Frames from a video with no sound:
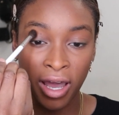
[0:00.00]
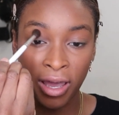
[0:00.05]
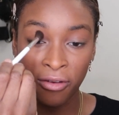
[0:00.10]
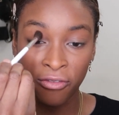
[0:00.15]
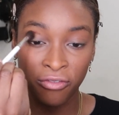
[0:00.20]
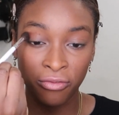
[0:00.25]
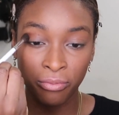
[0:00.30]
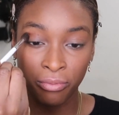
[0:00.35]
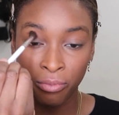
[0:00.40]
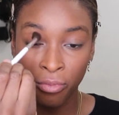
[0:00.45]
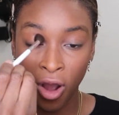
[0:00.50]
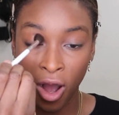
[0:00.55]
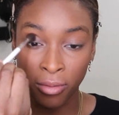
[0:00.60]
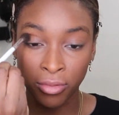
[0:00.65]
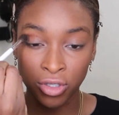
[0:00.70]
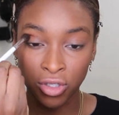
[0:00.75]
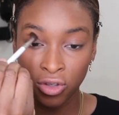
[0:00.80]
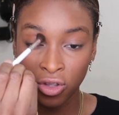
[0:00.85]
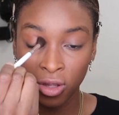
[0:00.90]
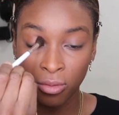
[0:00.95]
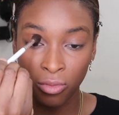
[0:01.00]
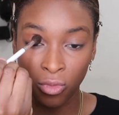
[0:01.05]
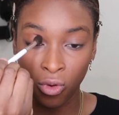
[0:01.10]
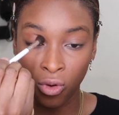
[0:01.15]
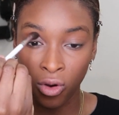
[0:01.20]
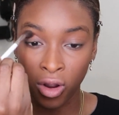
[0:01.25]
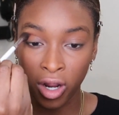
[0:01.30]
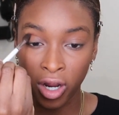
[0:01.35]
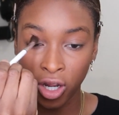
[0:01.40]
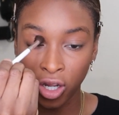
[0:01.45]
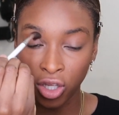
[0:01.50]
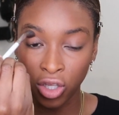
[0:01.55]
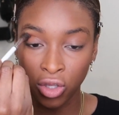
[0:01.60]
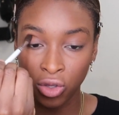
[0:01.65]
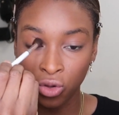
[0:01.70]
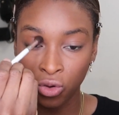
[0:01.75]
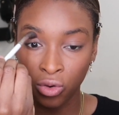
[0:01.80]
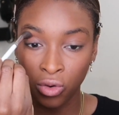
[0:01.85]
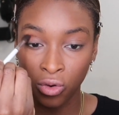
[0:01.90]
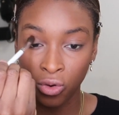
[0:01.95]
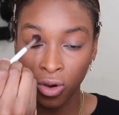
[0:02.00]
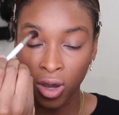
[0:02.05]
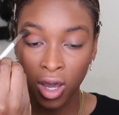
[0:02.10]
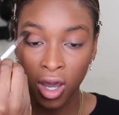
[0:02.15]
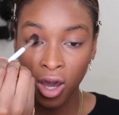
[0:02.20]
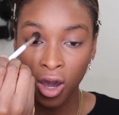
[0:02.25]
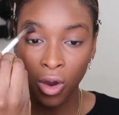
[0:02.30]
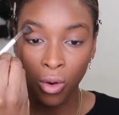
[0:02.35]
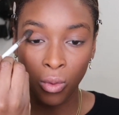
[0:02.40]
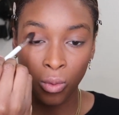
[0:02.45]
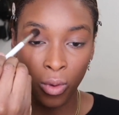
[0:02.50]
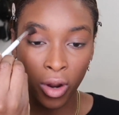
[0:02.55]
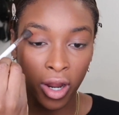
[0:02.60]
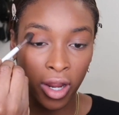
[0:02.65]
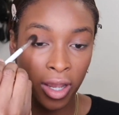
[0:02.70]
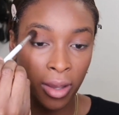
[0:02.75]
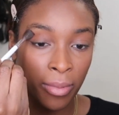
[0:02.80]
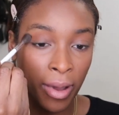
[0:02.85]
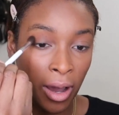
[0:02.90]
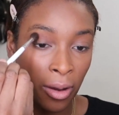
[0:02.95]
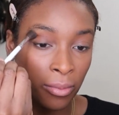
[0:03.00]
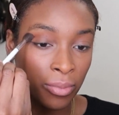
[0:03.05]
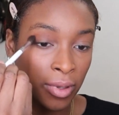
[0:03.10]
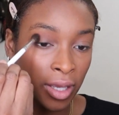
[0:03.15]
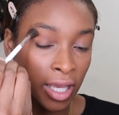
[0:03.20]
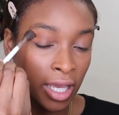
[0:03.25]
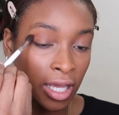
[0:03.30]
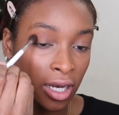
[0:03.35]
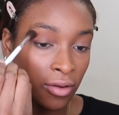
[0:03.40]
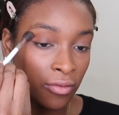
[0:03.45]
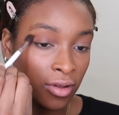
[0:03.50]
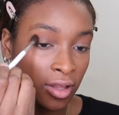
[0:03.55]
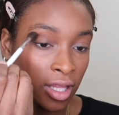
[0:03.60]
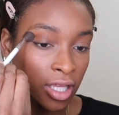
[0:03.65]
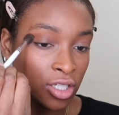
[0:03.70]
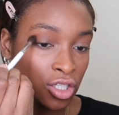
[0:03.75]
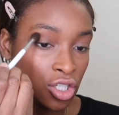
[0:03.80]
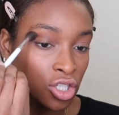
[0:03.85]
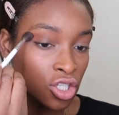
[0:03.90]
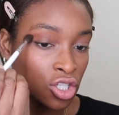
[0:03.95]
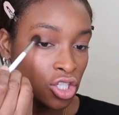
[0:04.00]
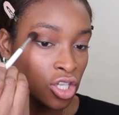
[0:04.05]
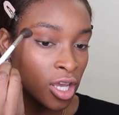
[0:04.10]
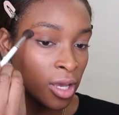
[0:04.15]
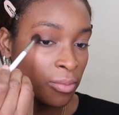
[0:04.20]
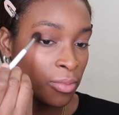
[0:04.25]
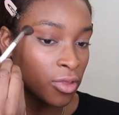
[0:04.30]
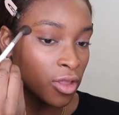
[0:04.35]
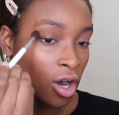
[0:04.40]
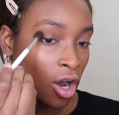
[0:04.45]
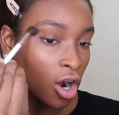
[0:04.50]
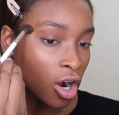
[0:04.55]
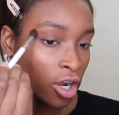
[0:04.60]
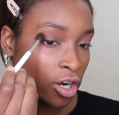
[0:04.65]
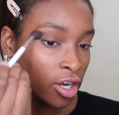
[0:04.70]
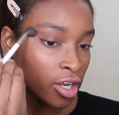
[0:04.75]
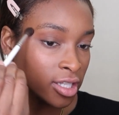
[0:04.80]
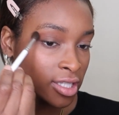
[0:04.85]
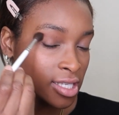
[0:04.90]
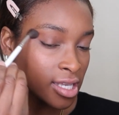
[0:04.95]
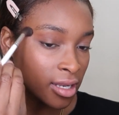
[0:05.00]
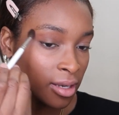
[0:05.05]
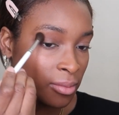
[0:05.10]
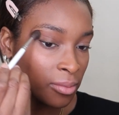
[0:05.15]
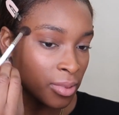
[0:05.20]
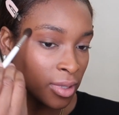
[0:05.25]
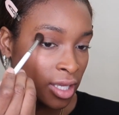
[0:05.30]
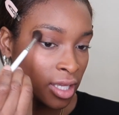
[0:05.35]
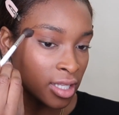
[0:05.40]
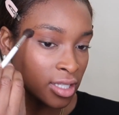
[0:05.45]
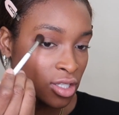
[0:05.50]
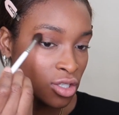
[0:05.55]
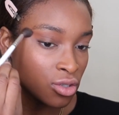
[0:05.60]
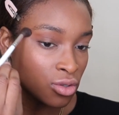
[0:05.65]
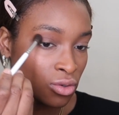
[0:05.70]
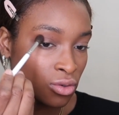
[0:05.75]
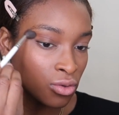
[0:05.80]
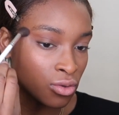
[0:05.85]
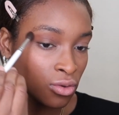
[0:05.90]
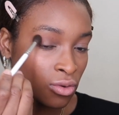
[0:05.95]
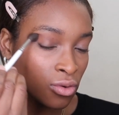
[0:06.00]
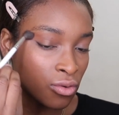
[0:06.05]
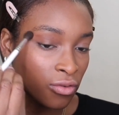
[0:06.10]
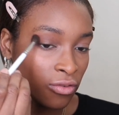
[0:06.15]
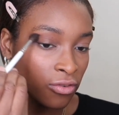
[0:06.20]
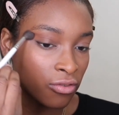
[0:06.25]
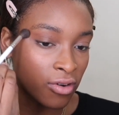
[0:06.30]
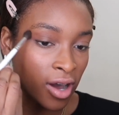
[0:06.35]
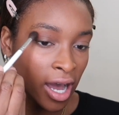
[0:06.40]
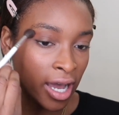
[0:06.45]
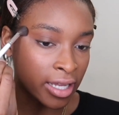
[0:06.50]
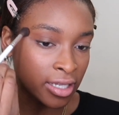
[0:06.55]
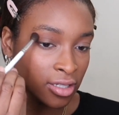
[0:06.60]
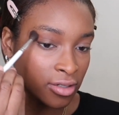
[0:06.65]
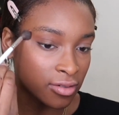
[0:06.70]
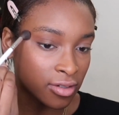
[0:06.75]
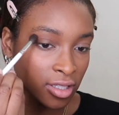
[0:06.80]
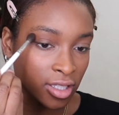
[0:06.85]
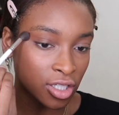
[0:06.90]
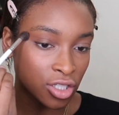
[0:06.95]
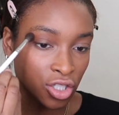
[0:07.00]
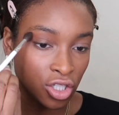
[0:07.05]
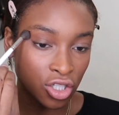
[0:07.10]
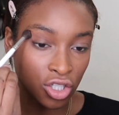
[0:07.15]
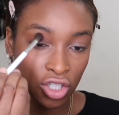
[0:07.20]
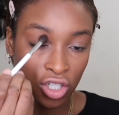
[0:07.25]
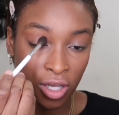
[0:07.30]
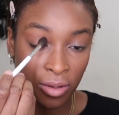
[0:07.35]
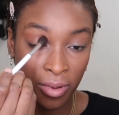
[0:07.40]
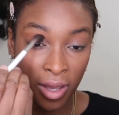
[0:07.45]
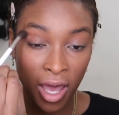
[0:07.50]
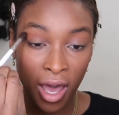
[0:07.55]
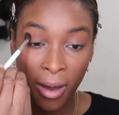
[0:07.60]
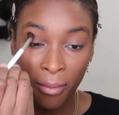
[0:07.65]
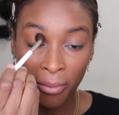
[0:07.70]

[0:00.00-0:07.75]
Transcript: I promise you, the more you worry about being in a relationship, the harder it's going to be to find a relationship.